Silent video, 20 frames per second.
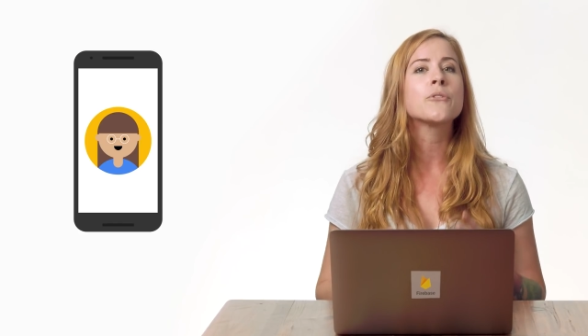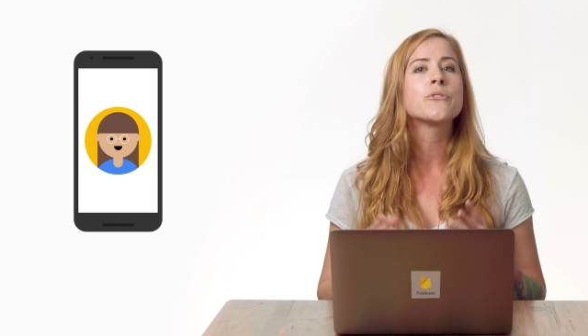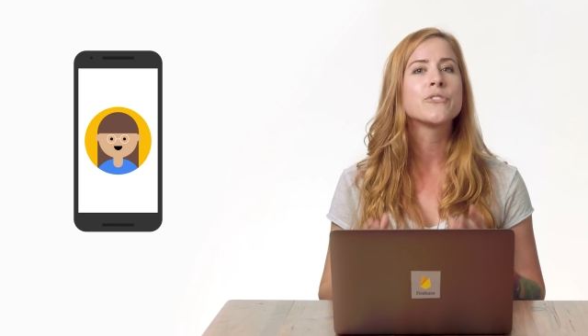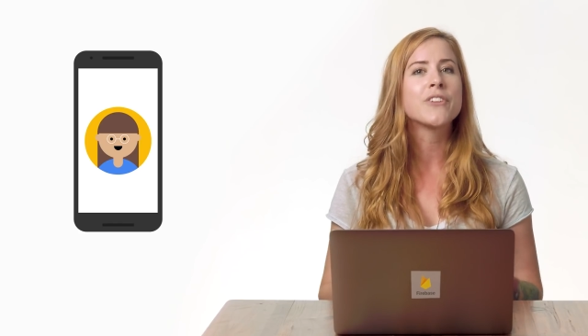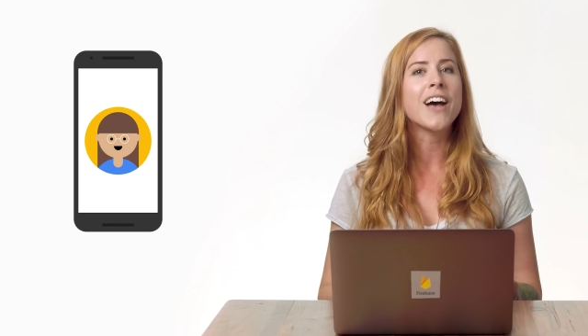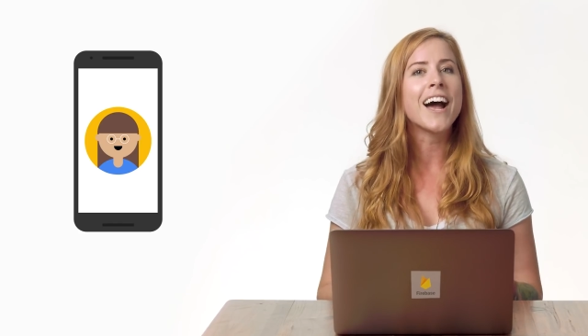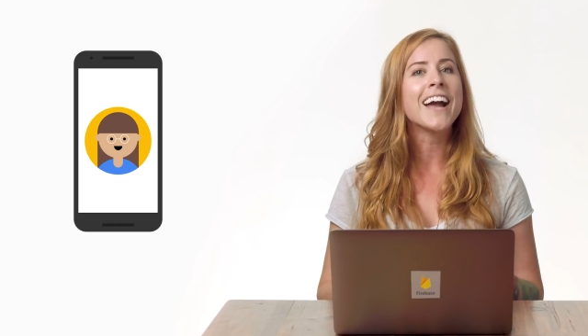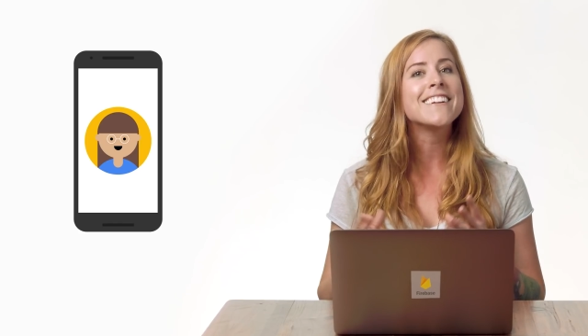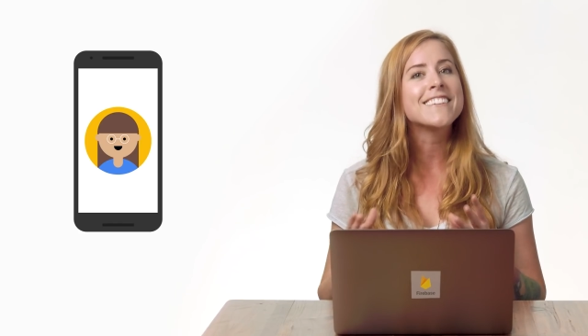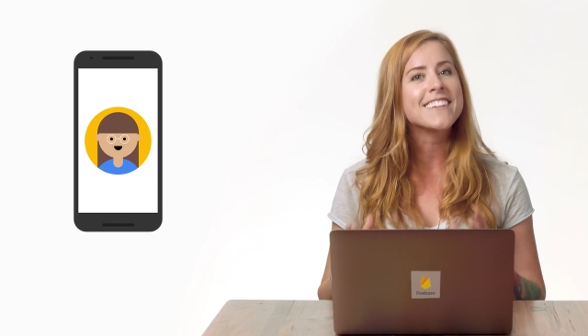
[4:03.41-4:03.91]

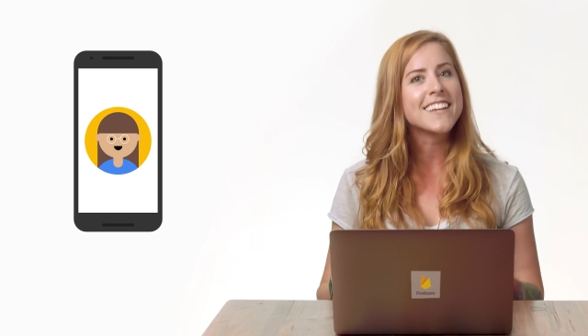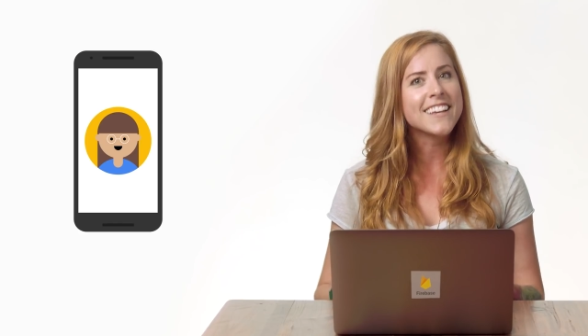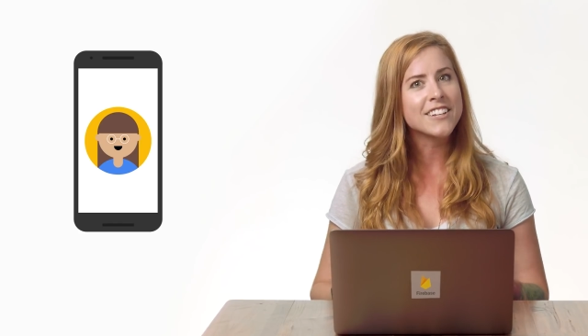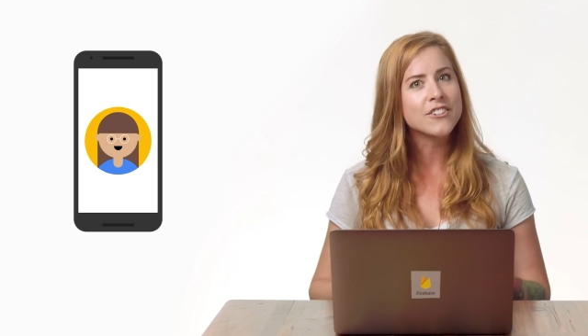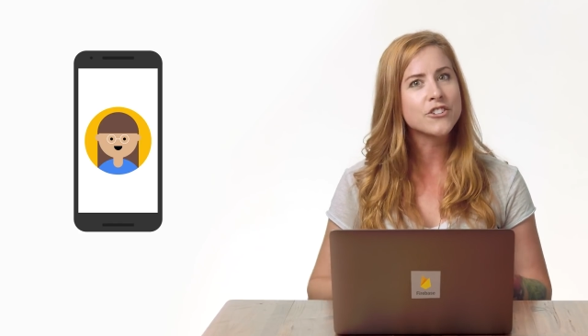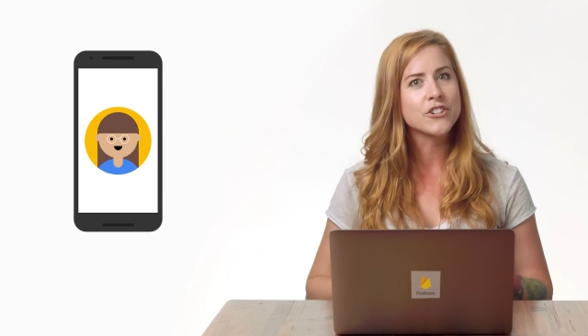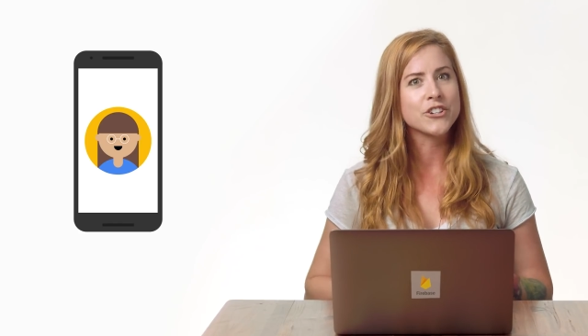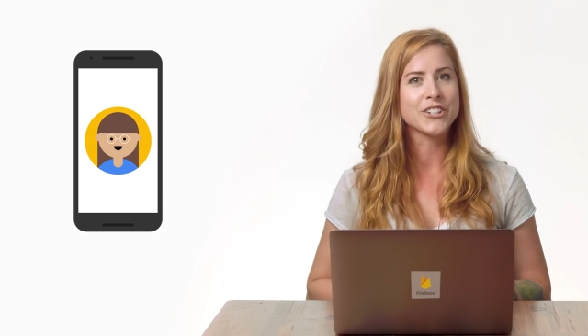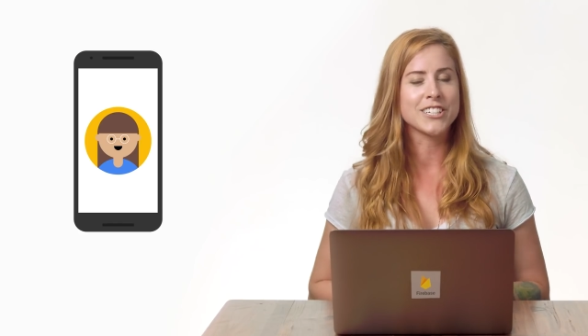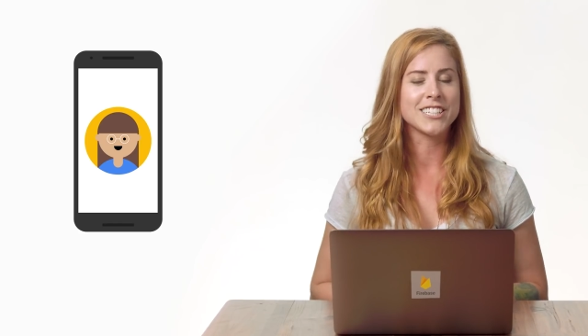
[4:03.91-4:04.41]
signed
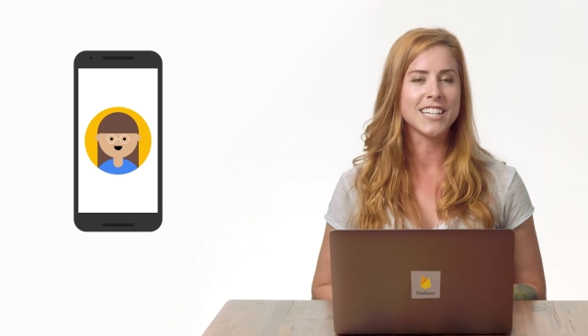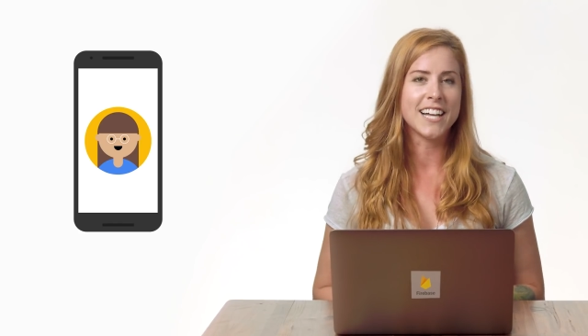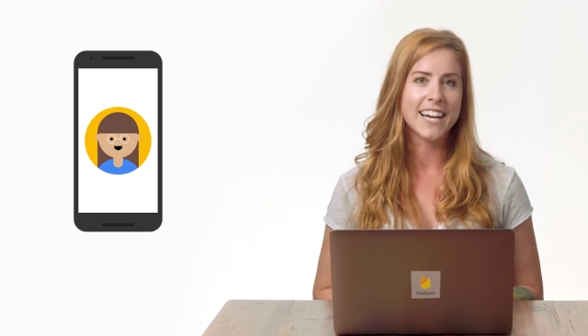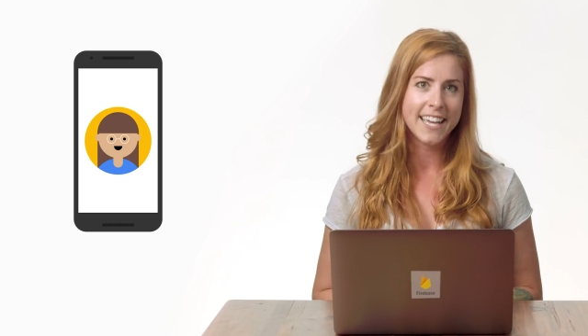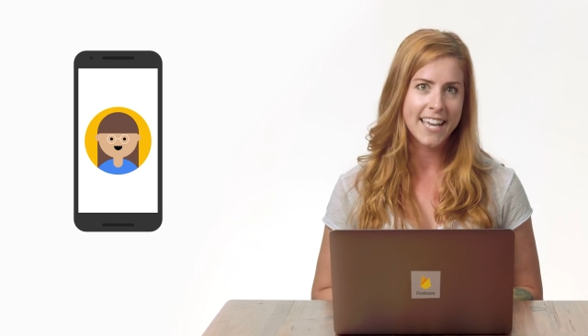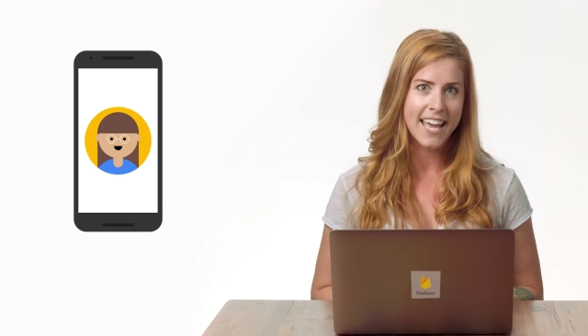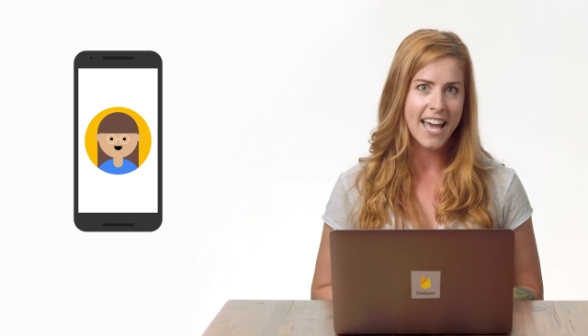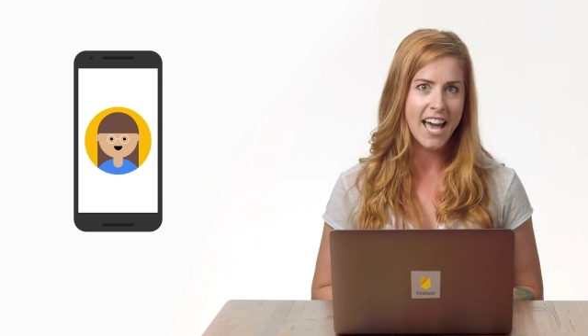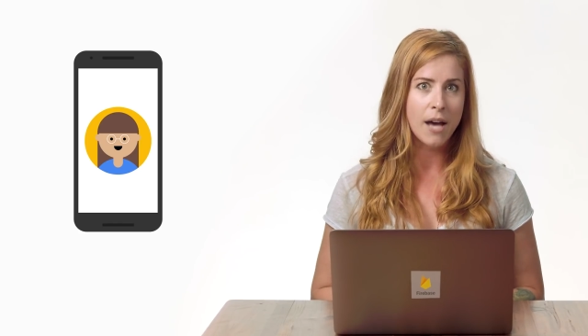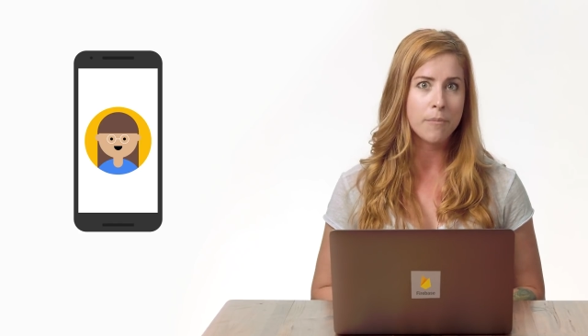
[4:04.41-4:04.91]
into your
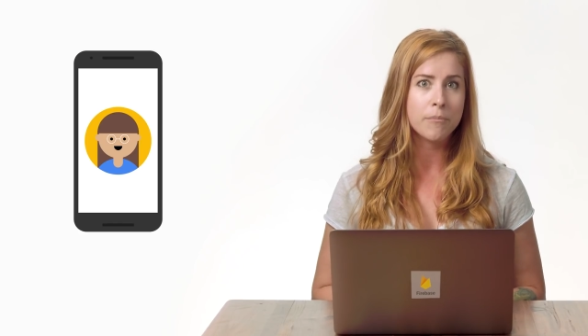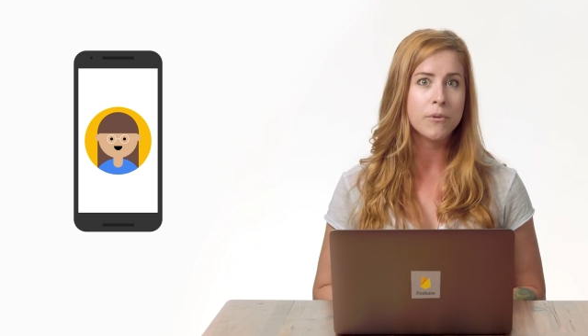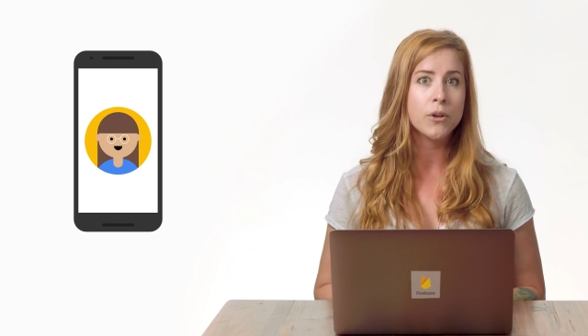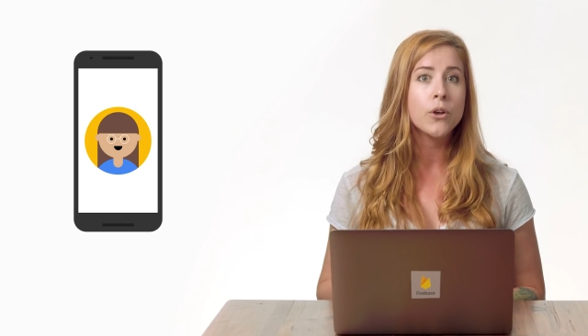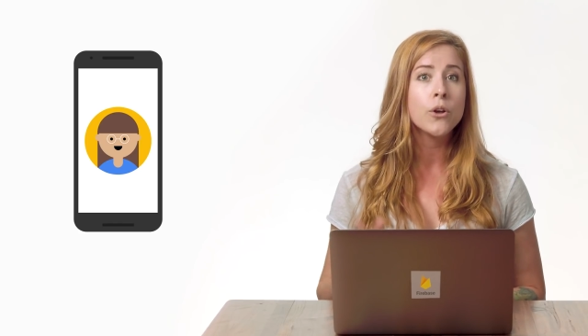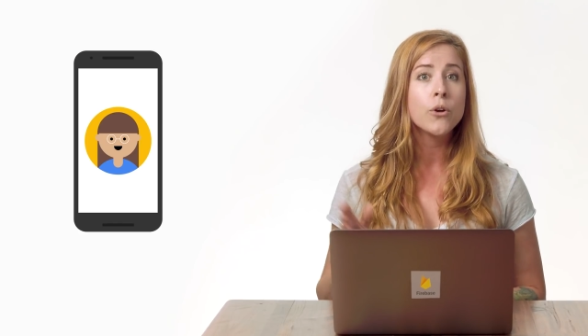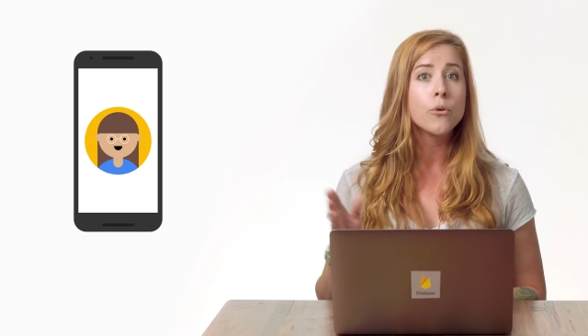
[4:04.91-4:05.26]
client app